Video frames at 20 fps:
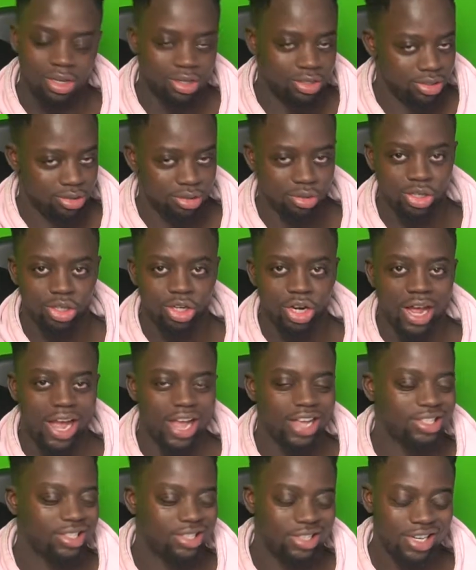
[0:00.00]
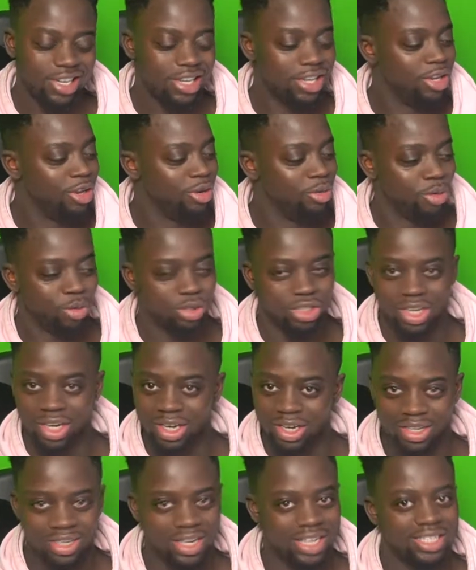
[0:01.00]
So you know, it's tea,
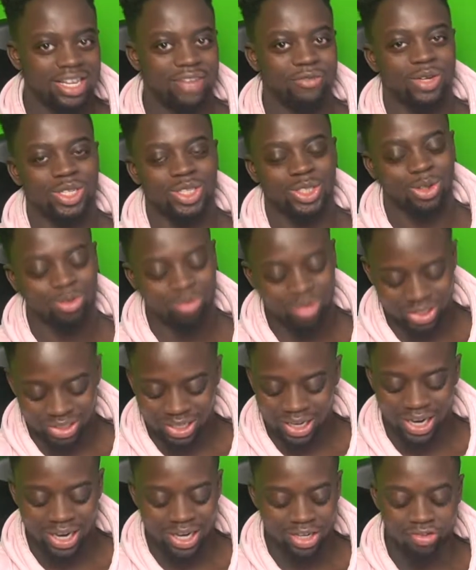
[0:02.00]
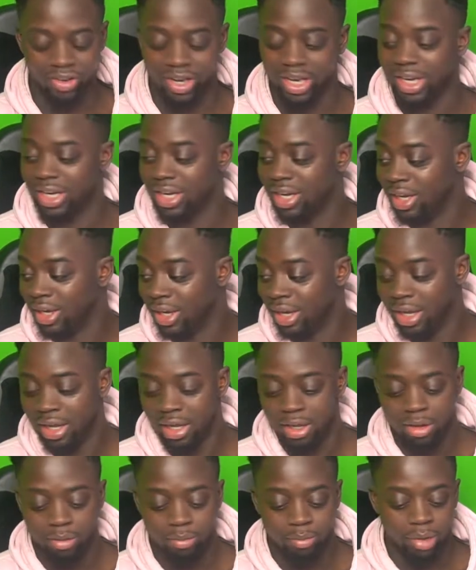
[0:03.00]
water, as everyone told me, stay hydrated.
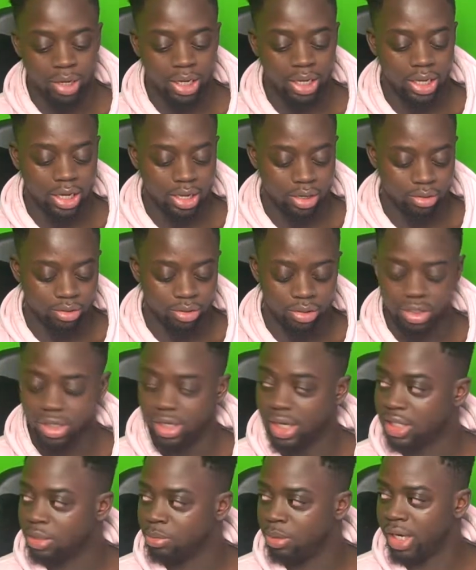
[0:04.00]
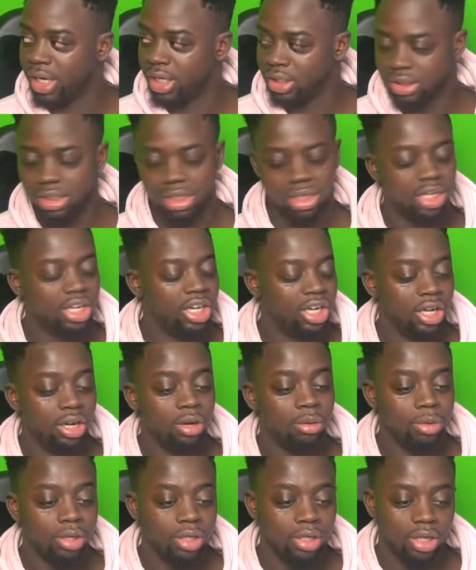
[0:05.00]
But yeah, yes please.
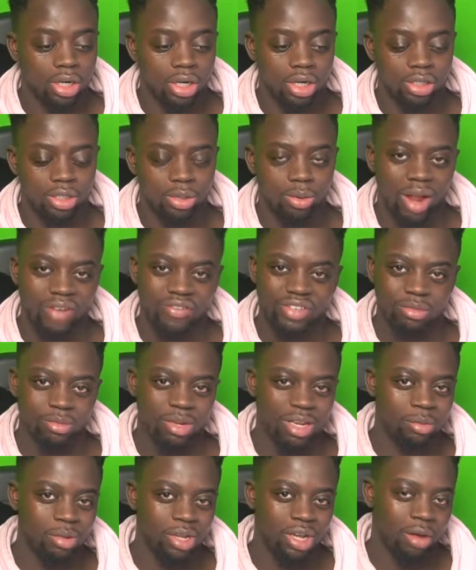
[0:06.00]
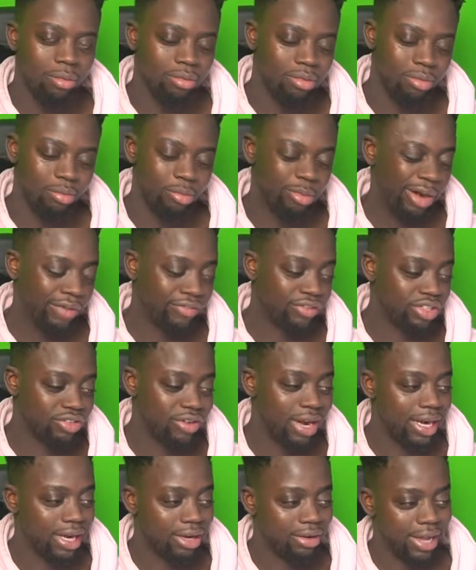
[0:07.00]
We've got, wife is making me breakfast
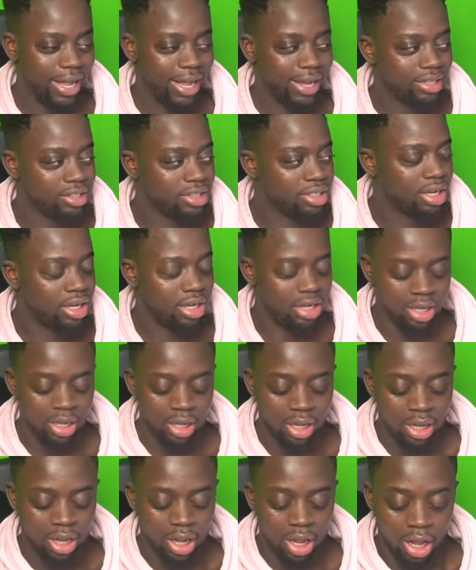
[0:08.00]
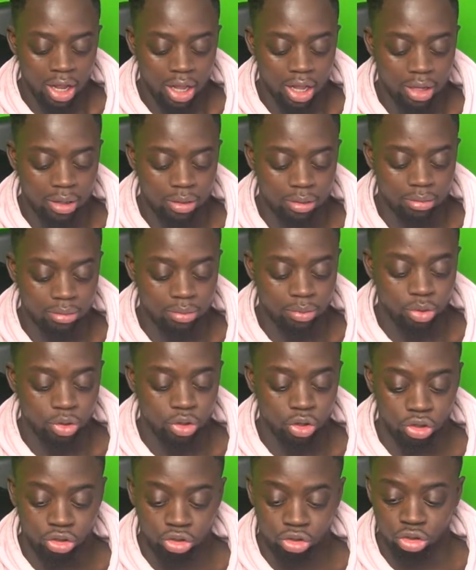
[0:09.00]
right now, eggs. Um, we've
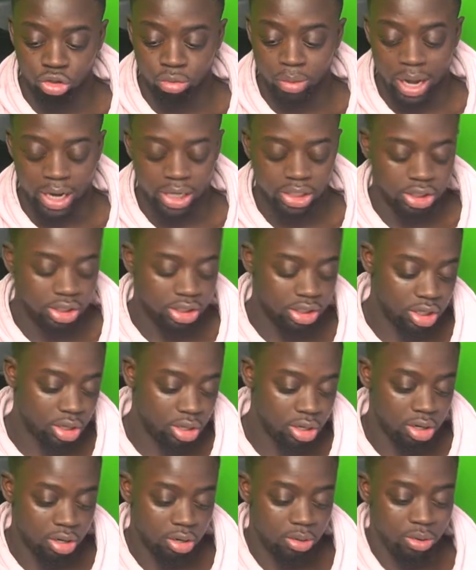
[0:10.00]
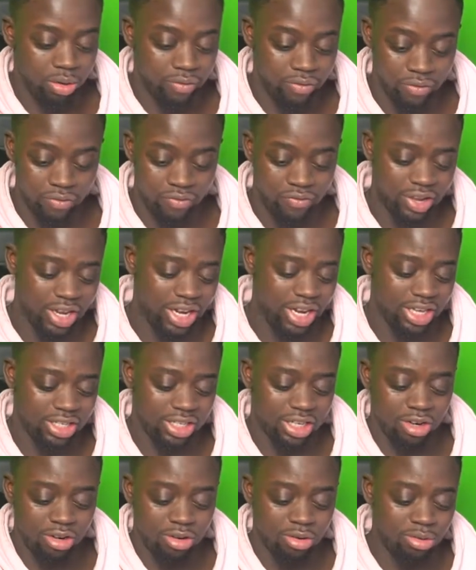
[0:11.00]
got two packages, one from FedEx,
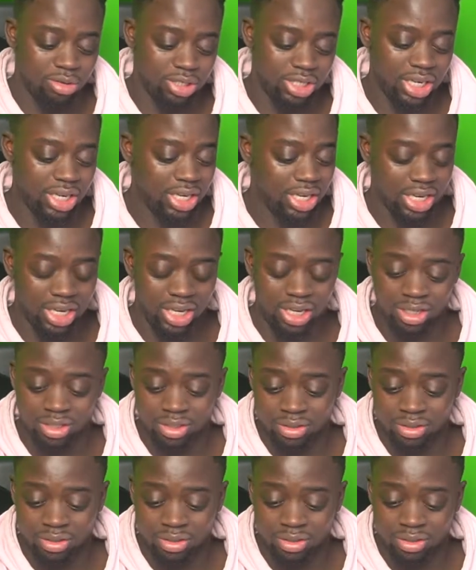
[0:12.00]
I don't know what's in here.